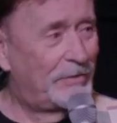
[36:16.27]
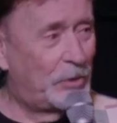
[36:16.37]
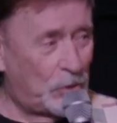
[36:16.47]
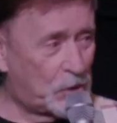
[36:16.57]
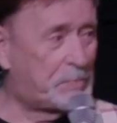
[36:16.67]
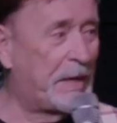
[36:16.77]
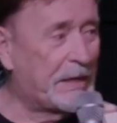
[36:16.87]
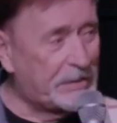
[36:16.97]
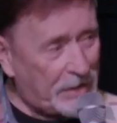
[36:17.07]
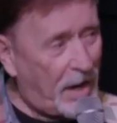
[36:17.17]
Do you speak
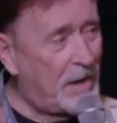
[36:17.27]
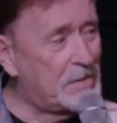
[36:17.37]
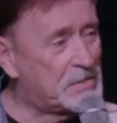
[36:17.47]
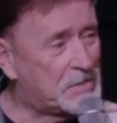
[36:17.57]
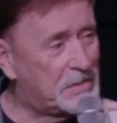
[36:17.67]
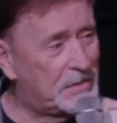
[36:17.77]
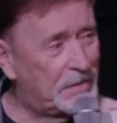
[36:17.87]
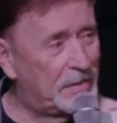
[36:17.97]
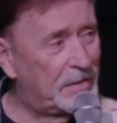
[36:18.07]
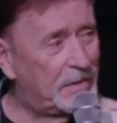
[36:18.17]
in tongues?
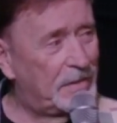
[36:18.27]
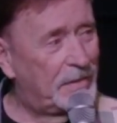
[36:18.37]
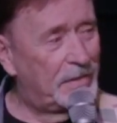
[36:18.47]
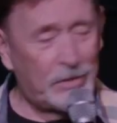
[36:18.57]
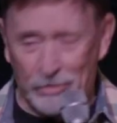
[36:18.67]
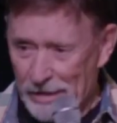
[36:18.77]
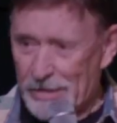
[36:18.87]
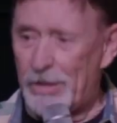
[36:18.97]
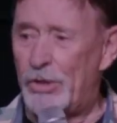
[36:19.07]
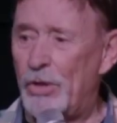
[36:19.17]
You need
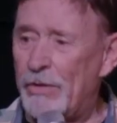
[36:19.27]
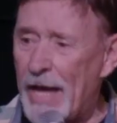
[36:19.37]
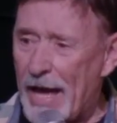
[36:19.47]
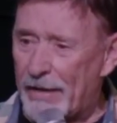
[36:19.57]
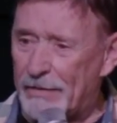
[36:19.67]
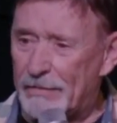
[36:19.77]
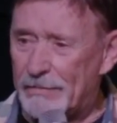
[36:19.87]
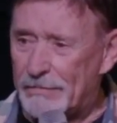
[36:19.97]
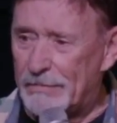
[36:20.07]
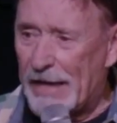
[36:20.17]
to do that
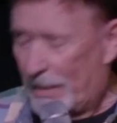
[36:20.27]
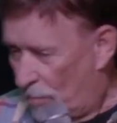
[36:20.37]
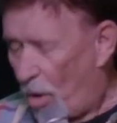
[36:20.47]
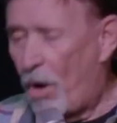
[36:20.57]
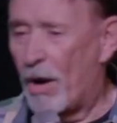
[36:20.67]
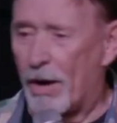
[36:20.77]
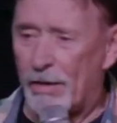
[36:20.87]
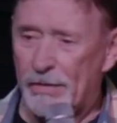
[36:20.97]
and more.